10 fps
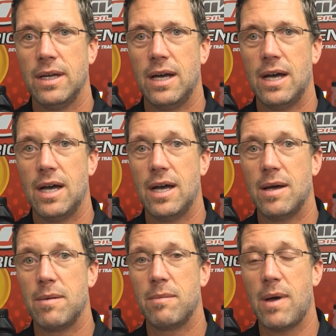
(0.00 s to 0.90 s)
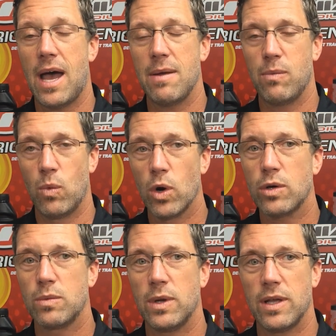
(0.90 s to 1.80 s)
I
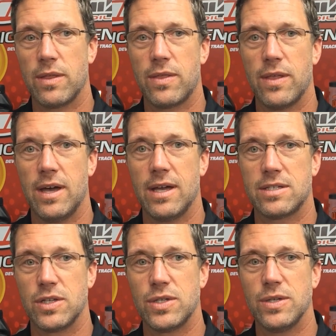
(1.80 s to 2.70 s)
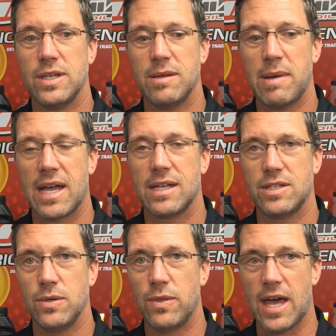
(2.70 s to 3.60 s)
worked with Suzuki back
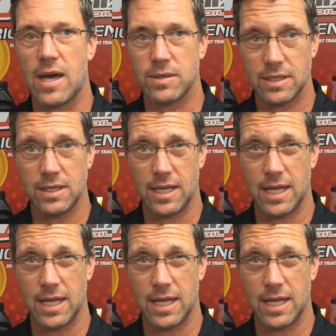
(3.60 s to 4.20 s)
in 2000,